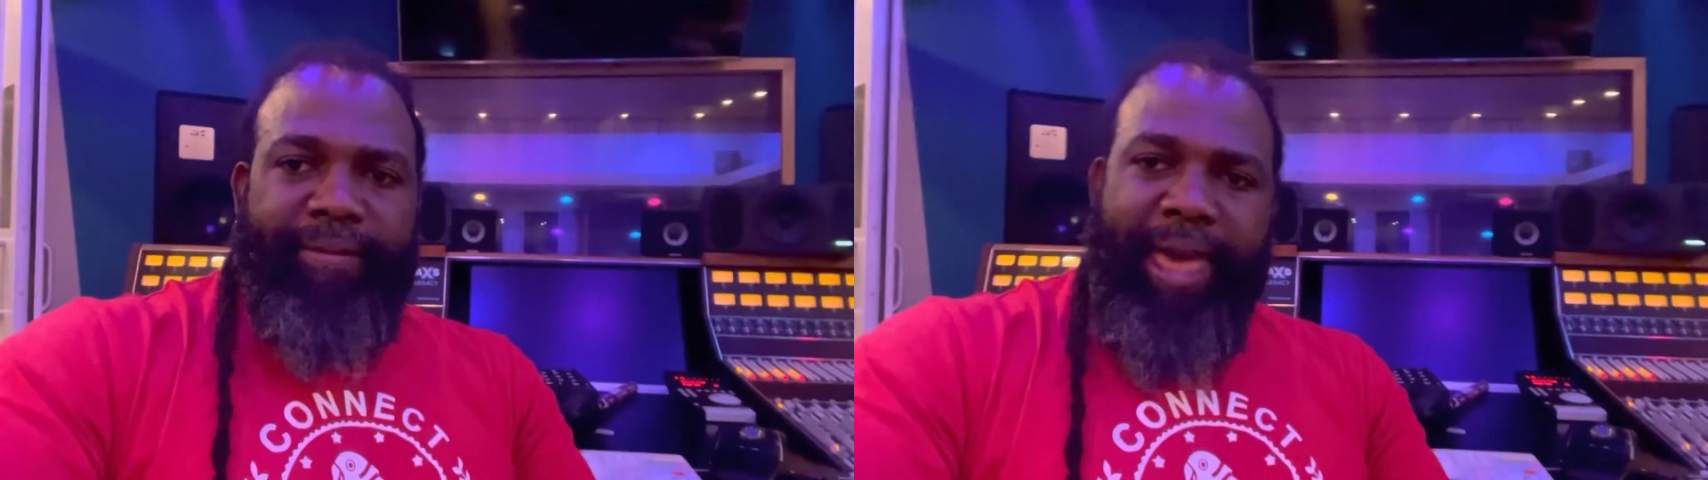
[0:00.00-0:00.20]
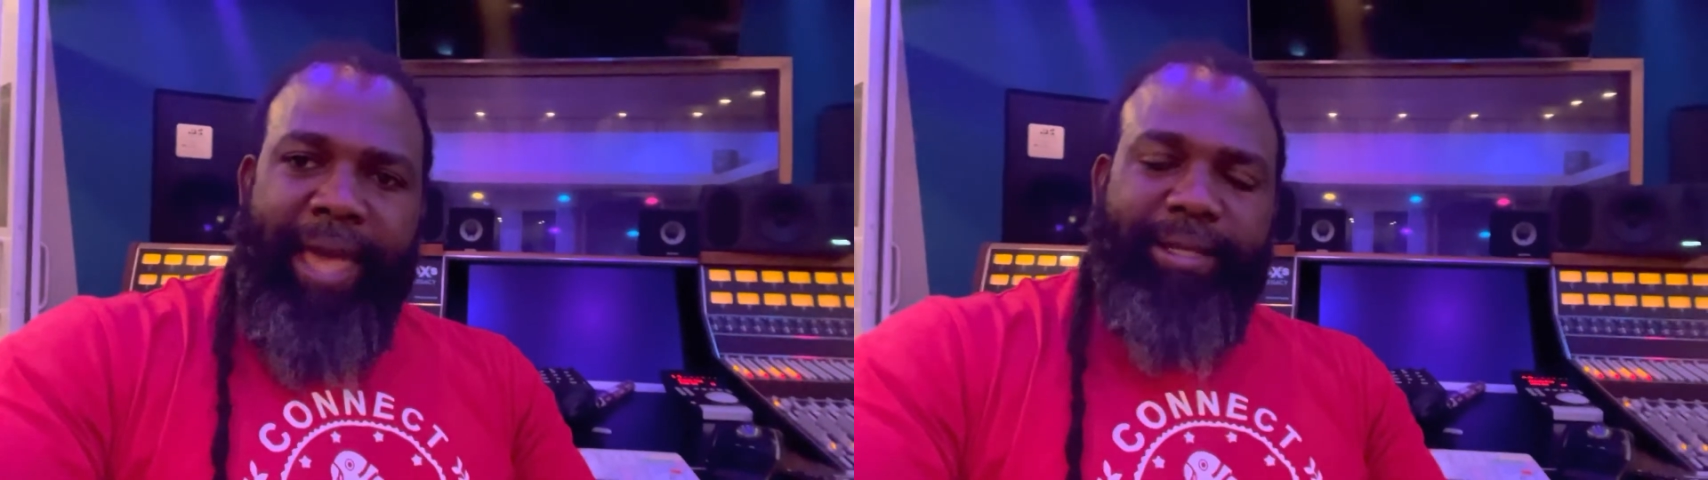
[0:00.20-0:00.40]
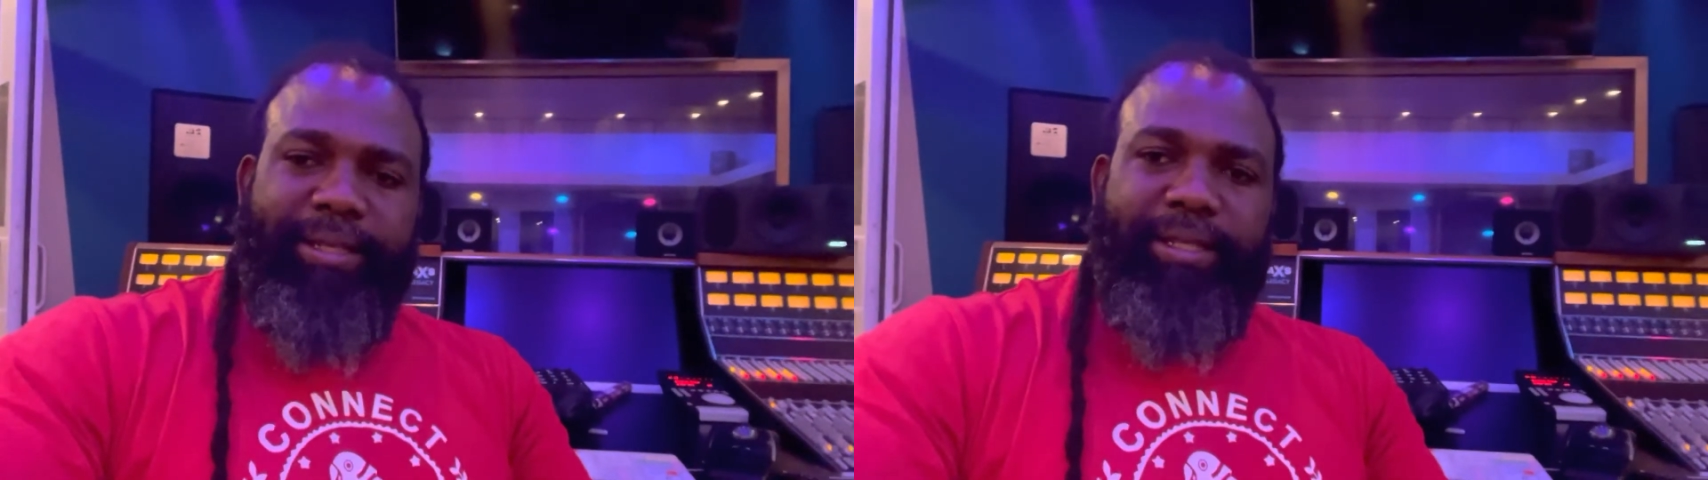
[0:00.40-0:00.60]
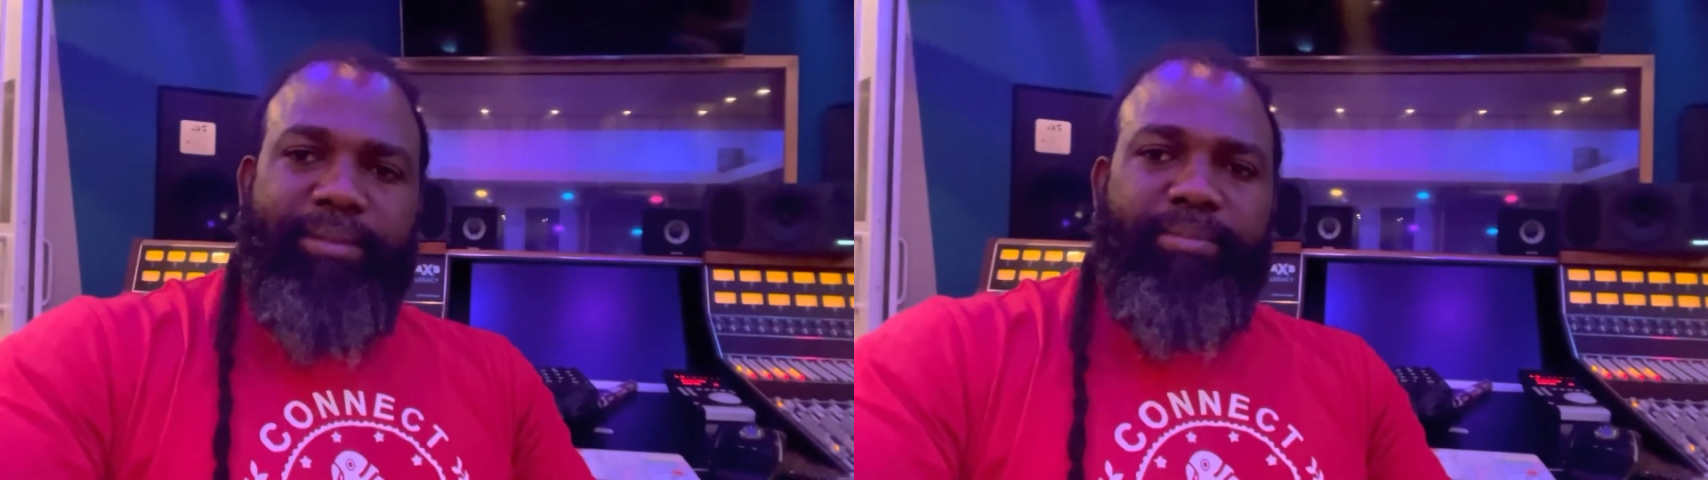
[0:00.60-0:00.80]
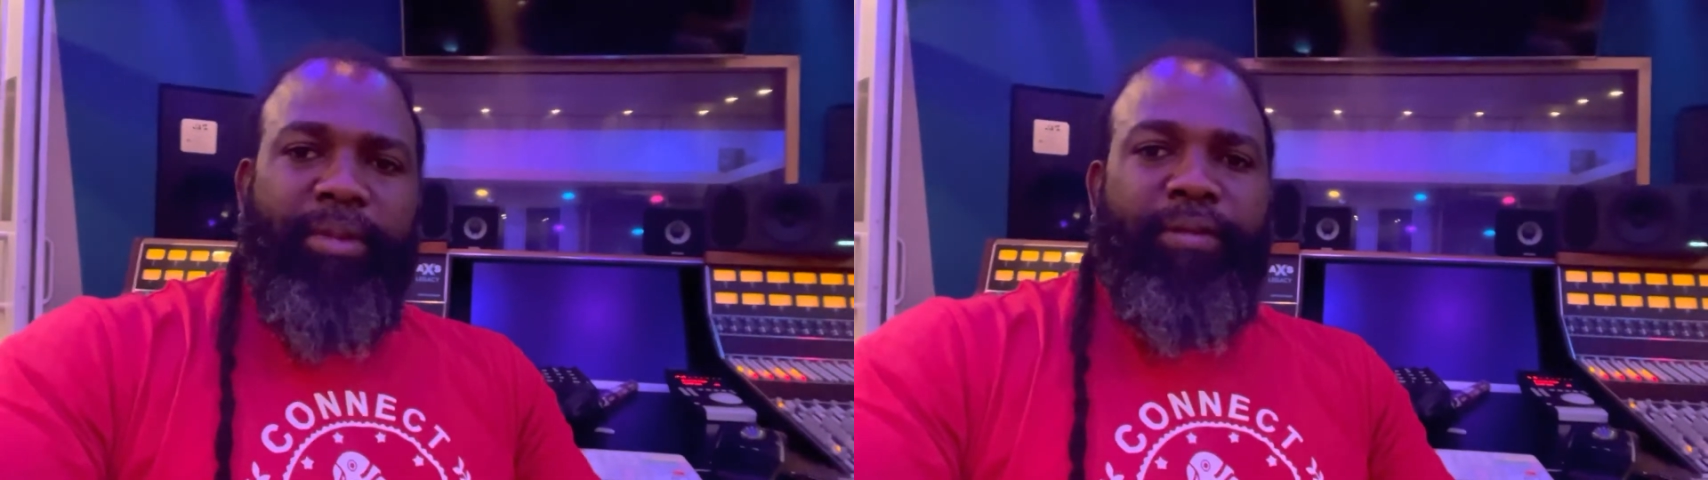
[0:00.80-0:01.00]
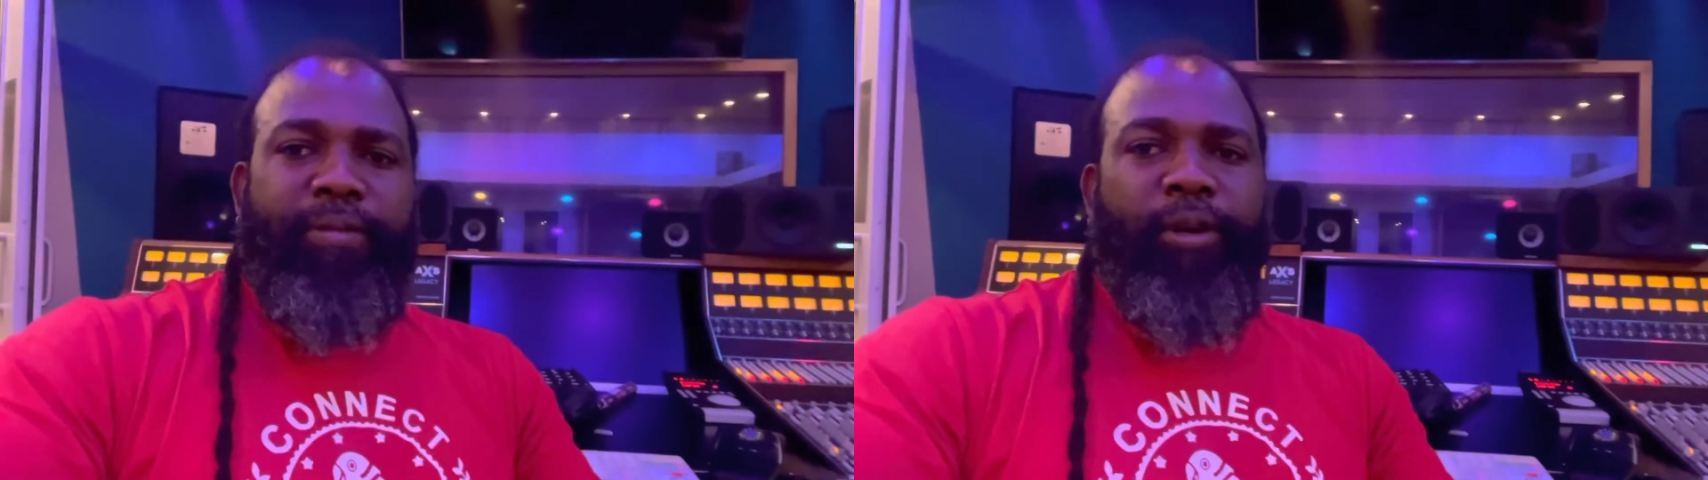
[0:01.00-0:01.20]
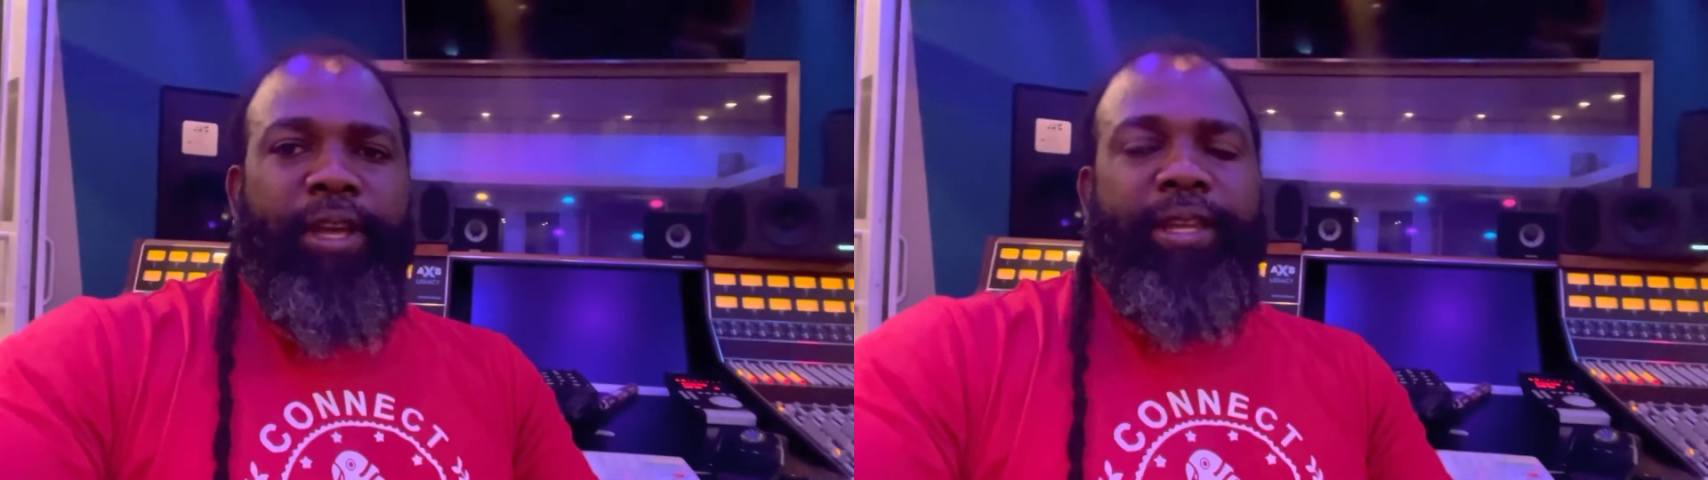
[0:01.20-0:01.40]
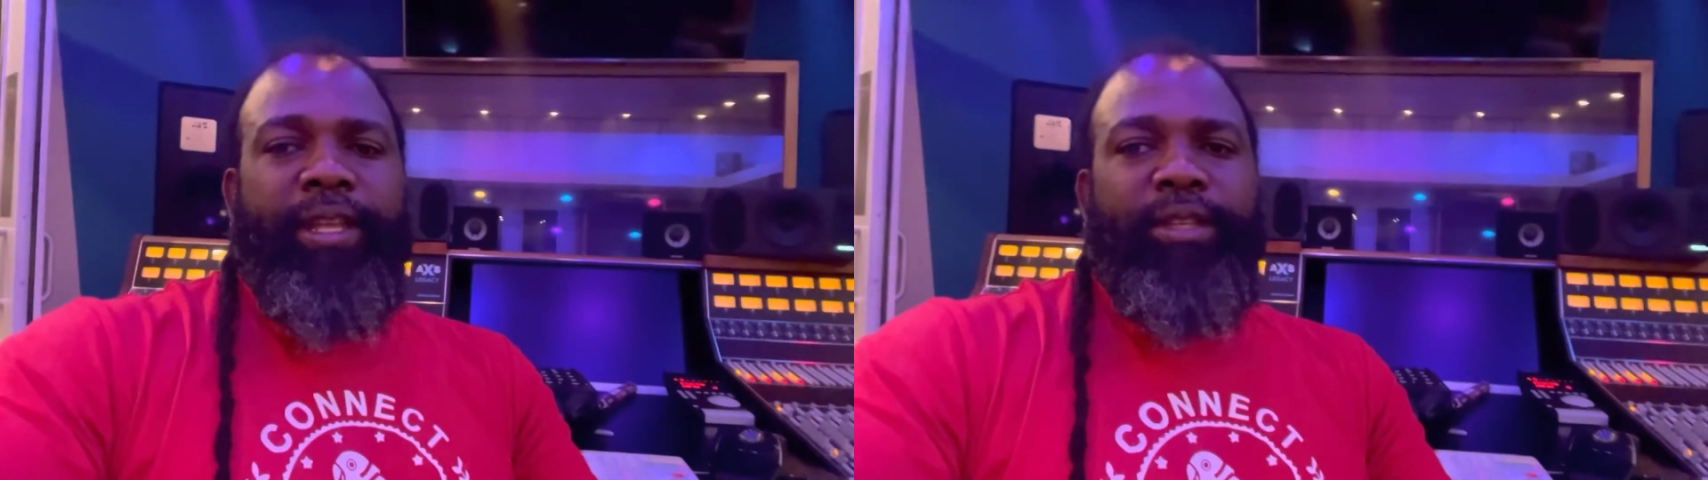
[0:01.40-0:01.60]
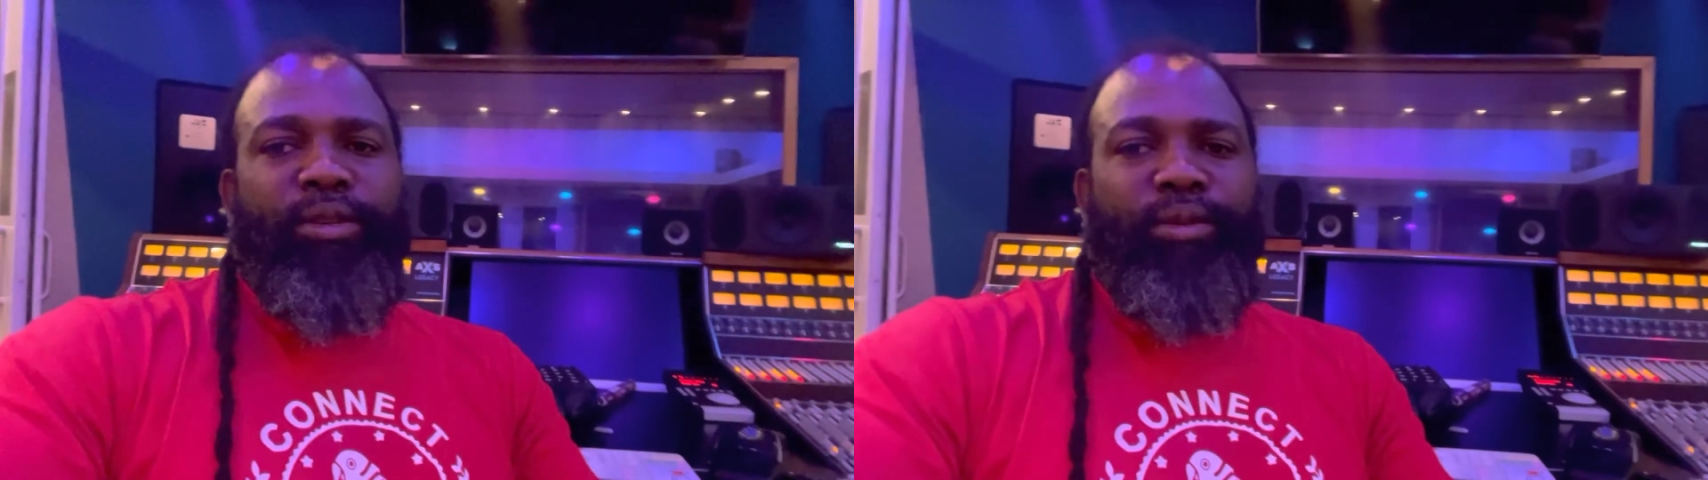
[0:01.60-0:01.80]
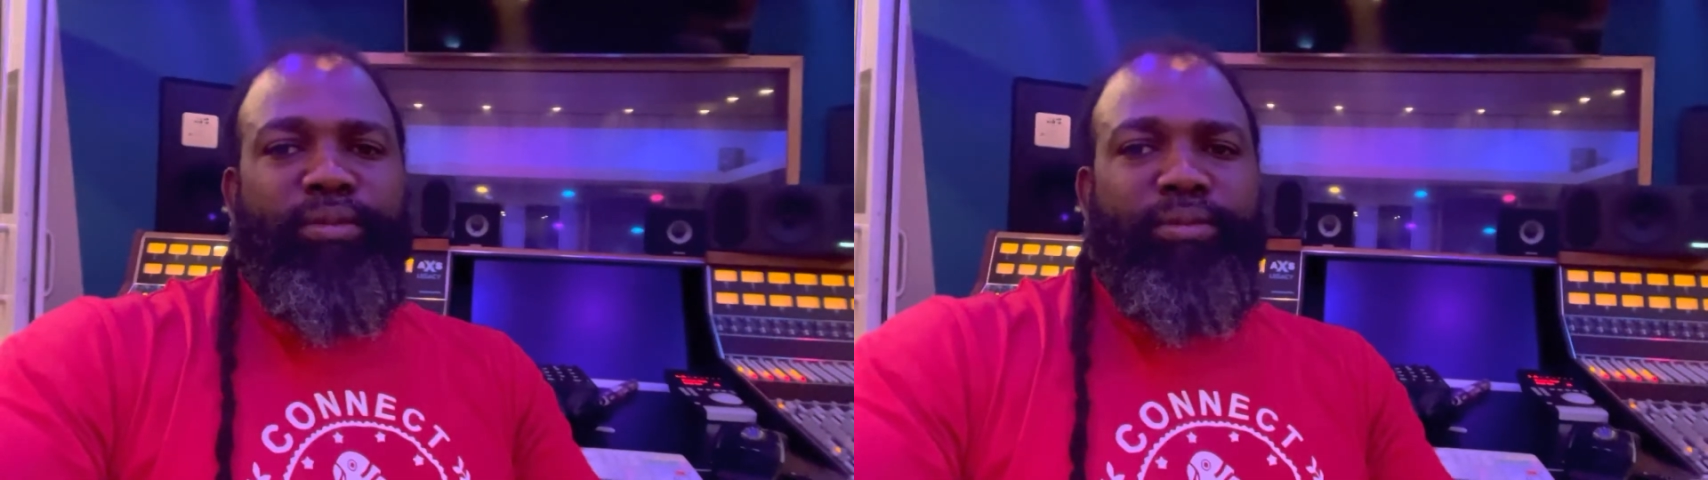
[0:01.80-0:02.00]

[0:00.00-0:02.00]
thanks before he did so.